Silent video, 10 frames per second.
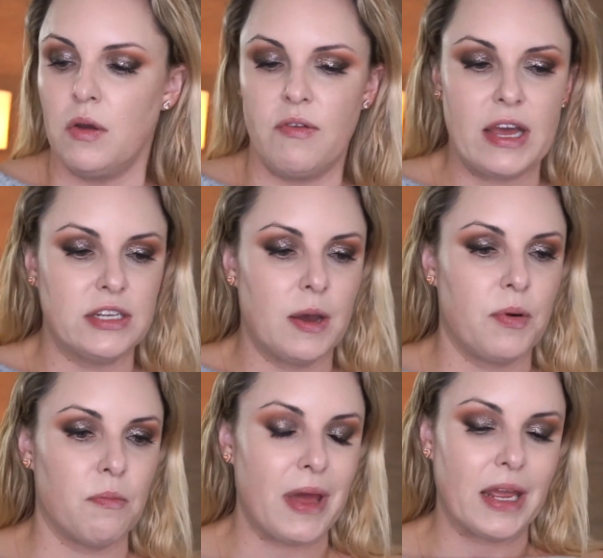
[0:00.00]
We've had to
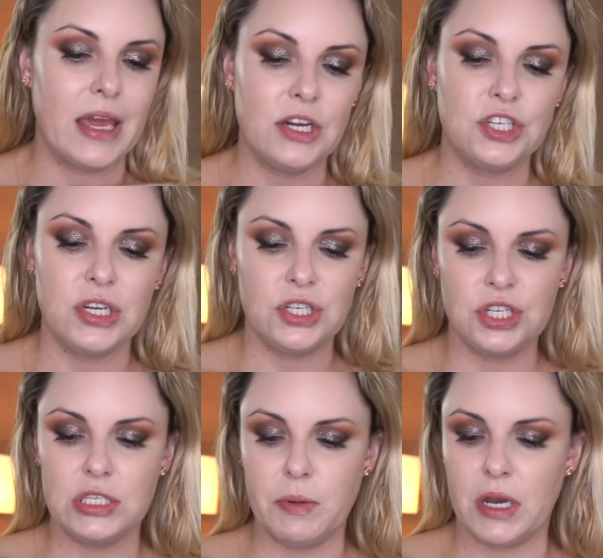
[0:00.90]
up her medication. It's
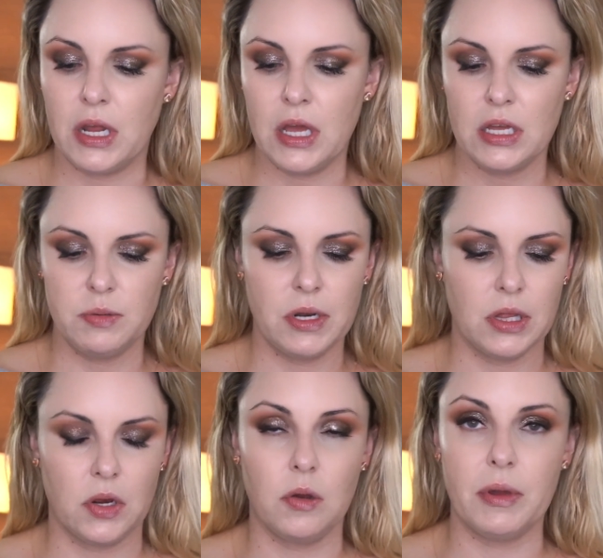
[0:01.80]
just been, it's been a
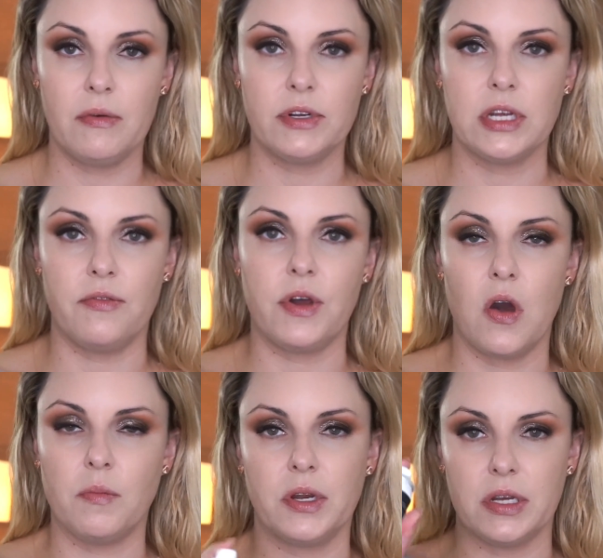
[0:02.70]
little bit of a tough
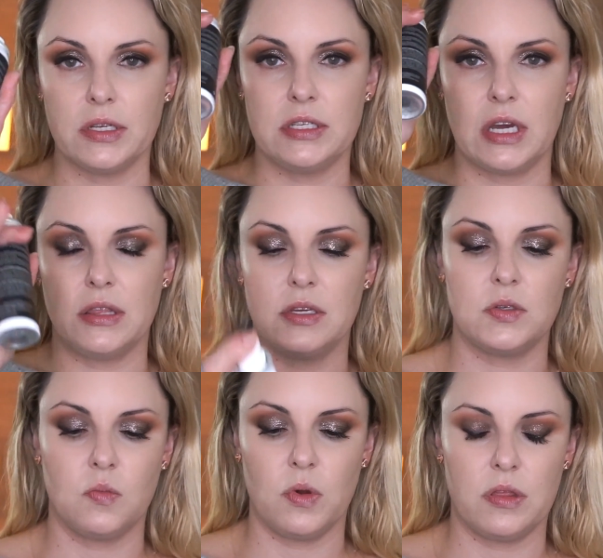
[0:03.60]
go. I'm gonna set
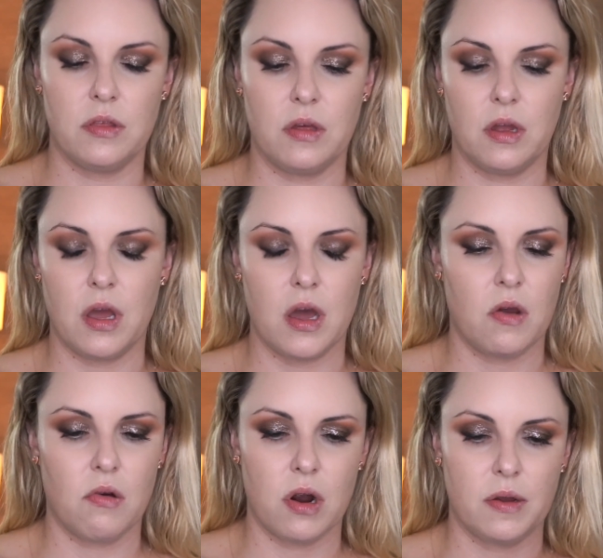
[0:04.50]
this with a,
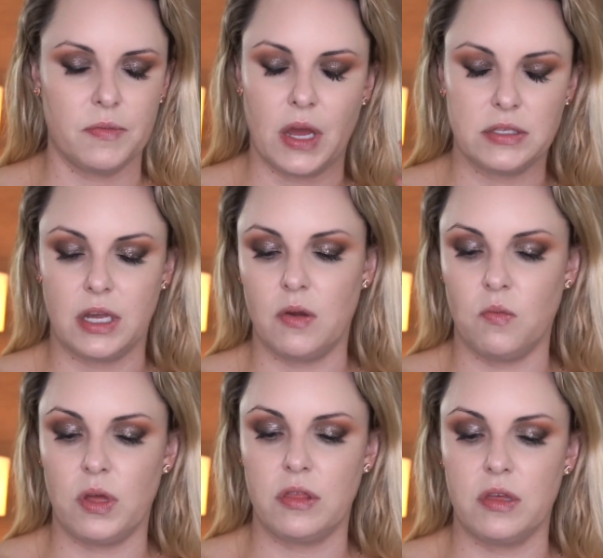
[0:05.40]
set it
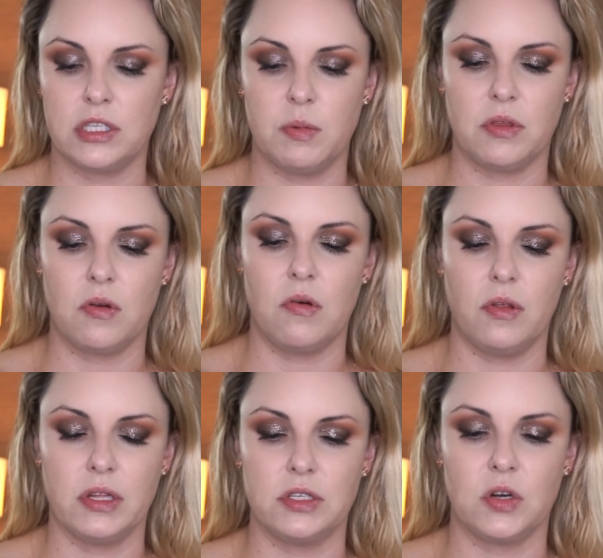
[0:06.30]
with the Smith &
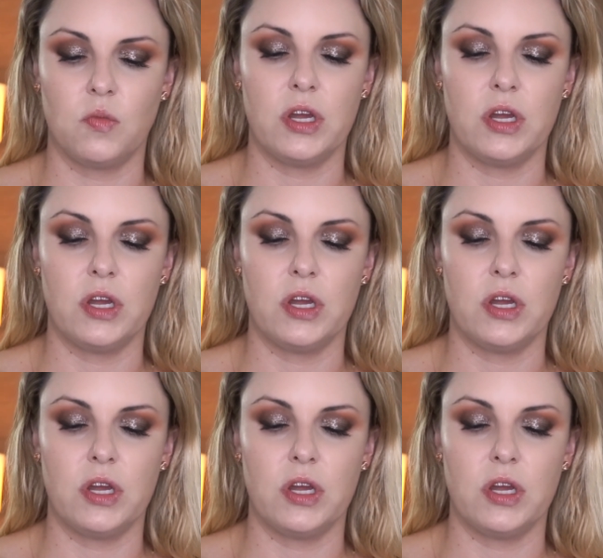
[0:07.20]
Colt Instant